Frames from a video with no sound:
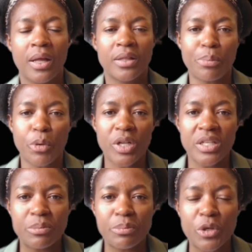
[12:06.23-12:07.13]
the
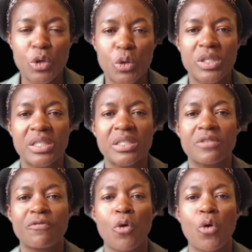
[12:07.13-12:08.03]
bottles being loaded
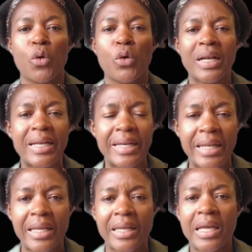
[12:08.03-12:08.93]
for
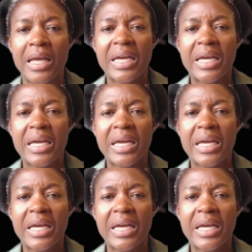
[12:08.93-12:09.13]
cleaning,